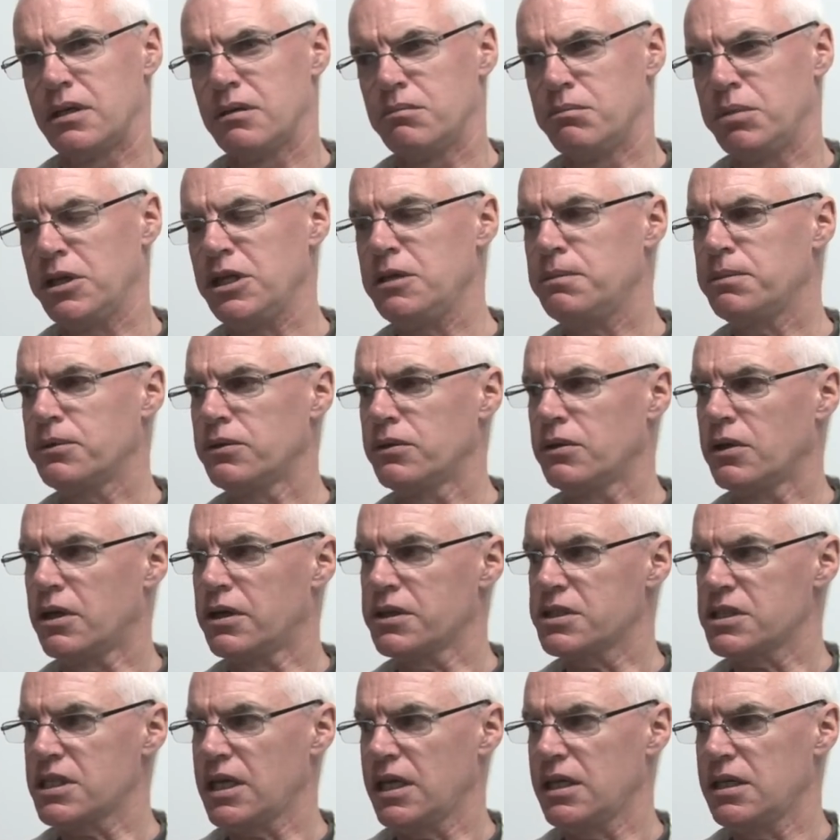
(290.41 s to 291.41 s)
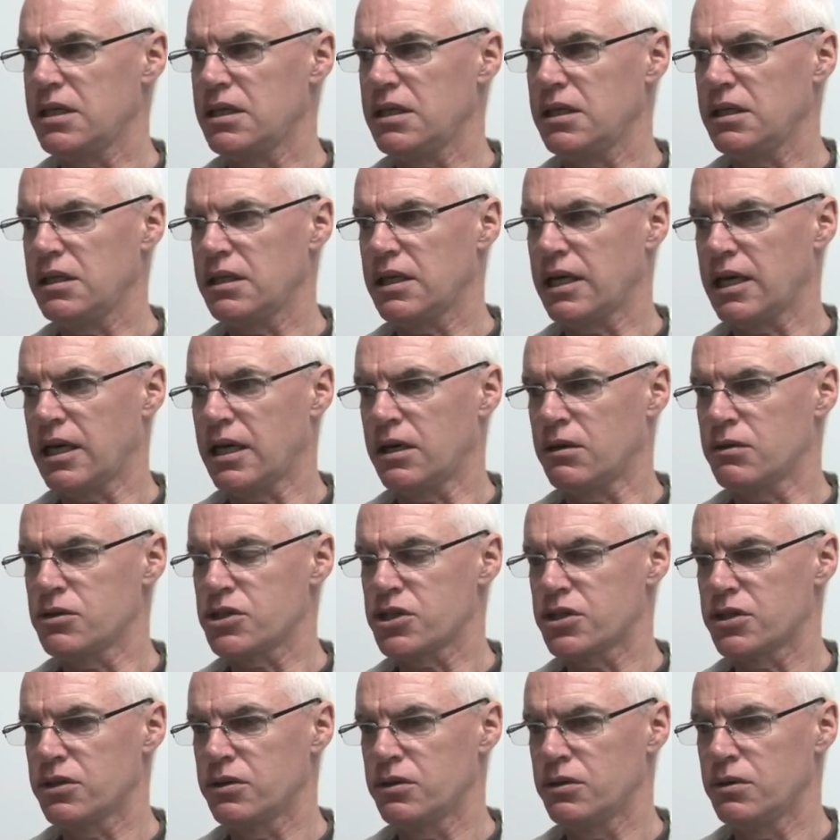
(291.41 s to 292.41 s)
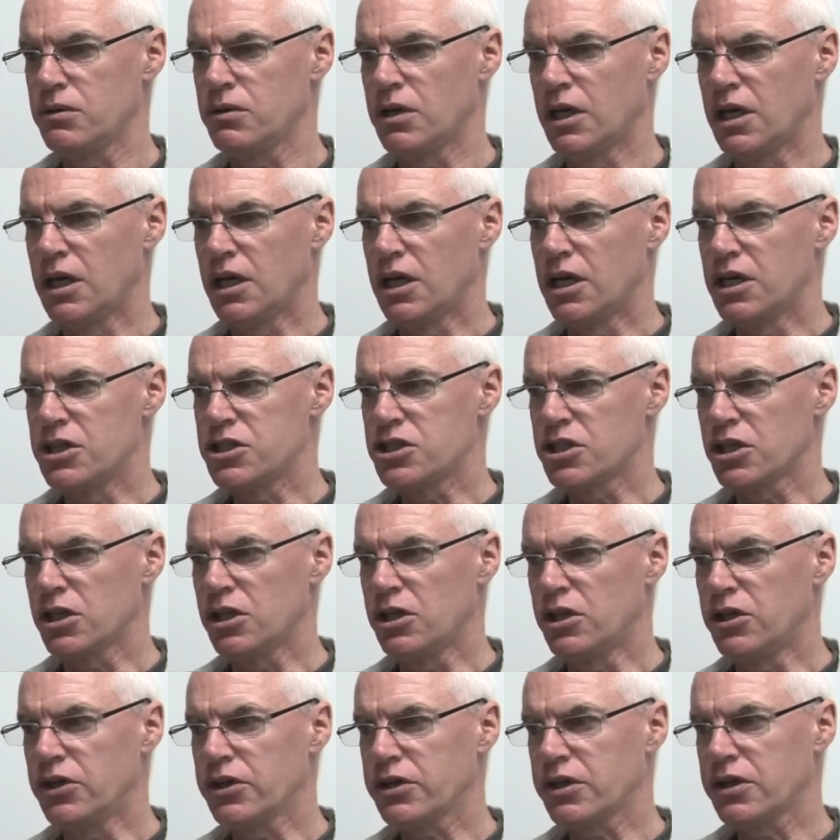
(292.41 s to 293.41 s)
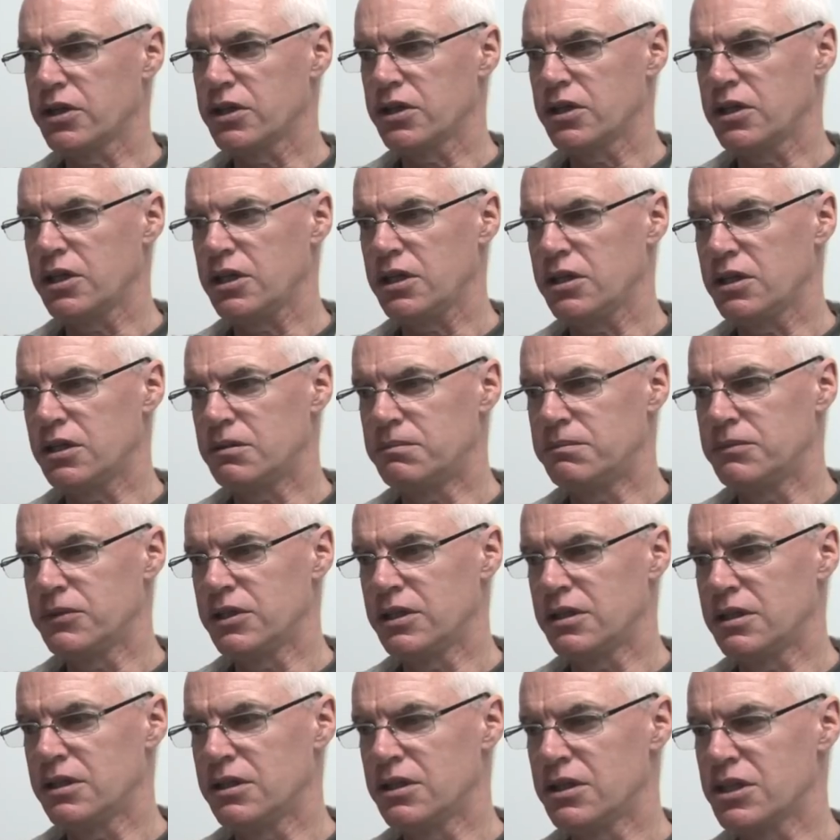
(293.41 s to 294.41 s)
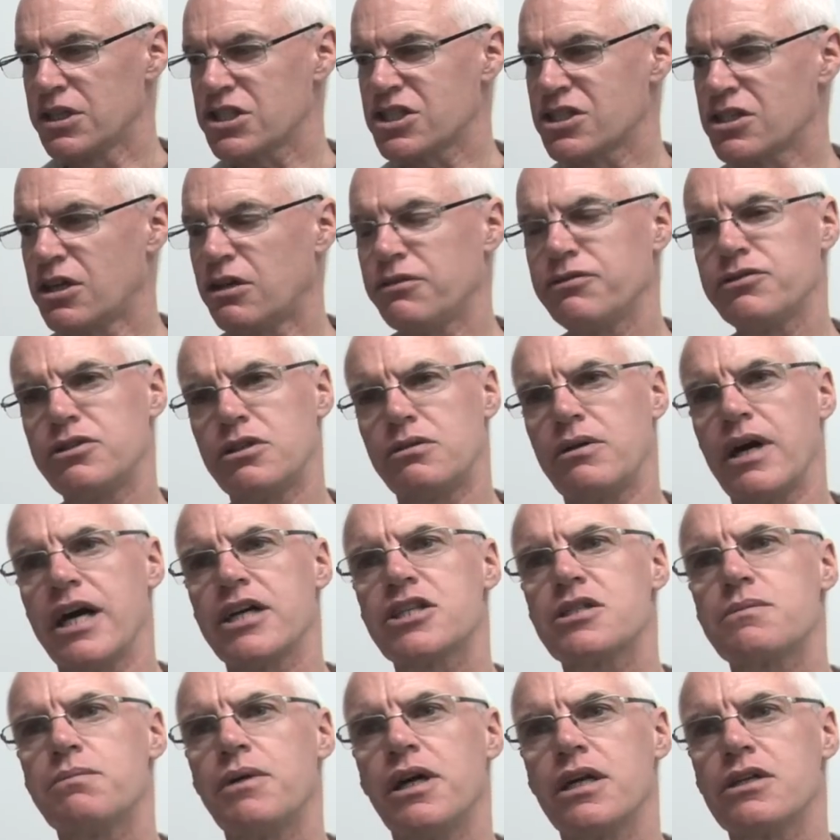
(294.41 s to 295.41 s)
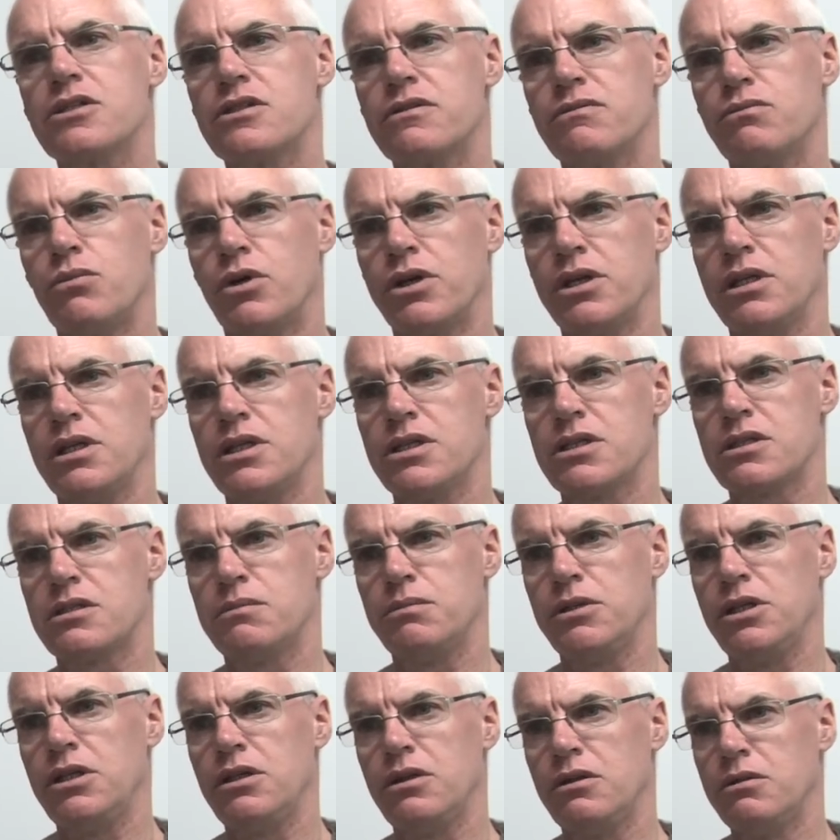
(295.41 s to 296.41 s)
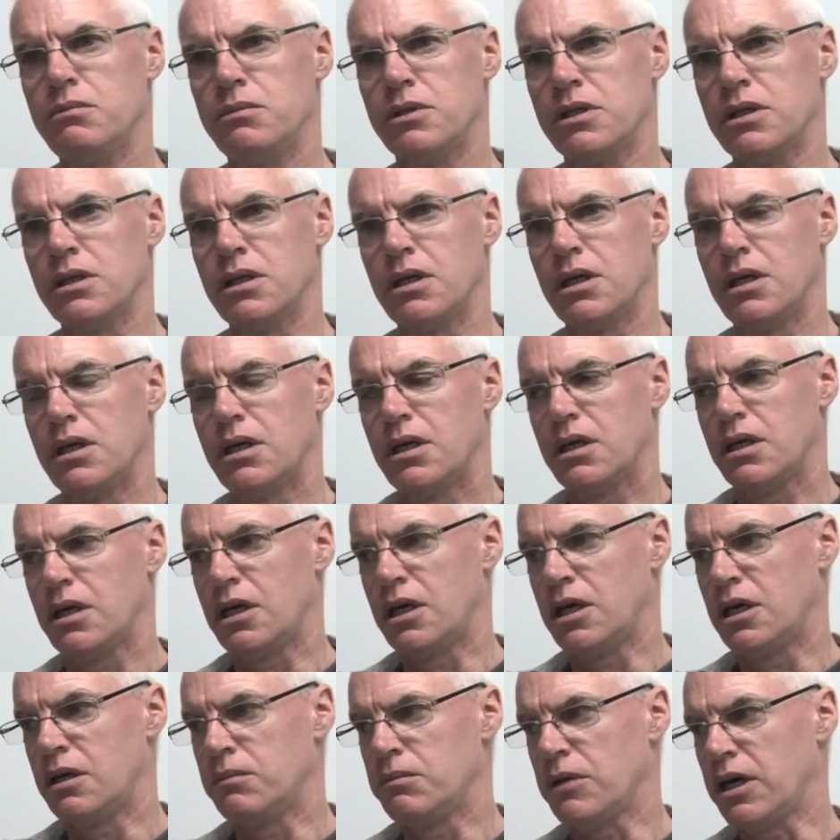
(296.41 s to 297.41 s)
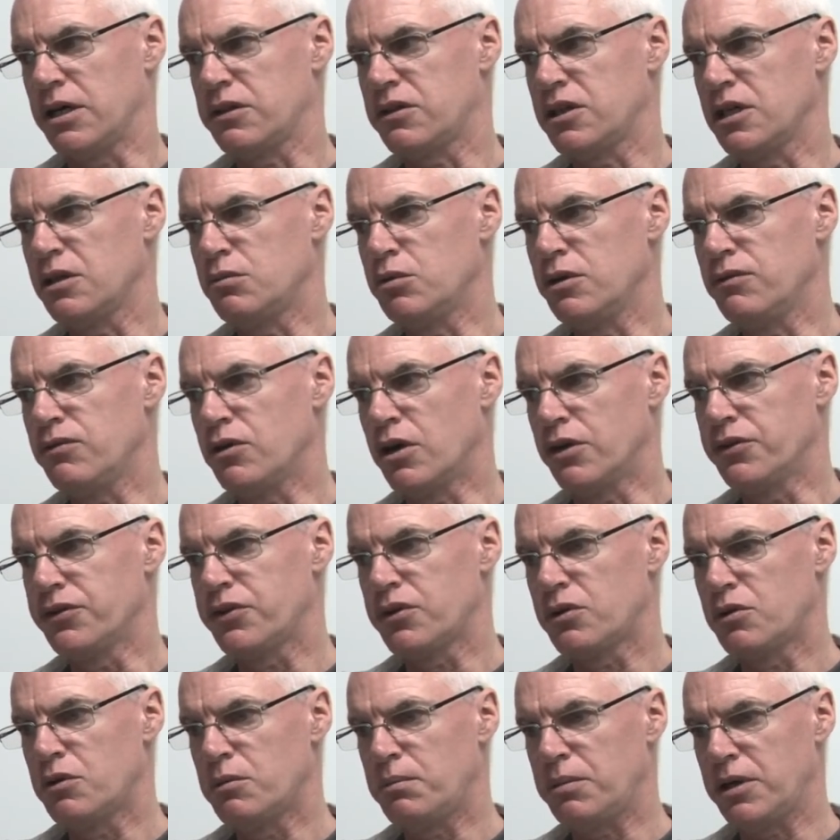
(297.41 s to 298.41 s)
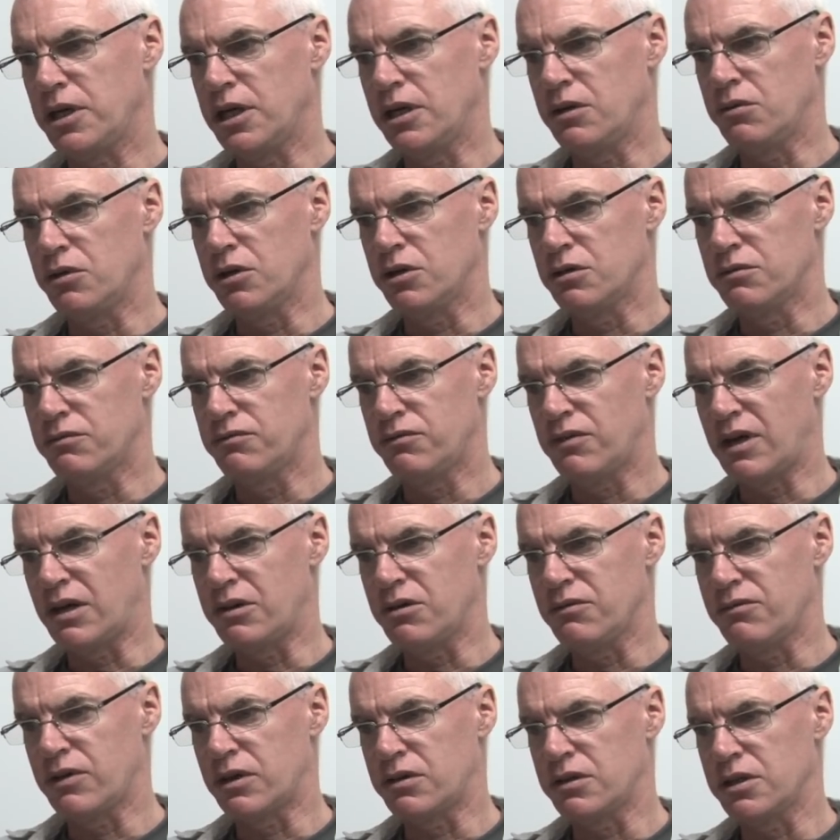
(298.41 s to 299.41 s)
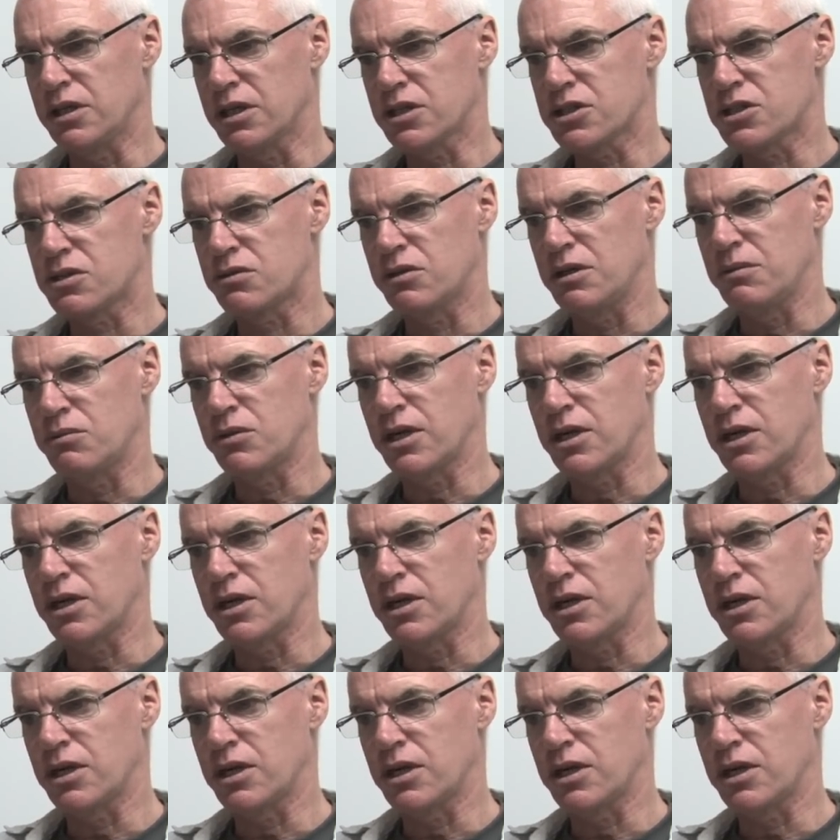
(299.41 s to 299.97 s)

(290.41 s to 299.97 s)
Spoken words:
People are tending now to look at the softer aspects of what it is to be human. I think we've gone through a period of very, very extreme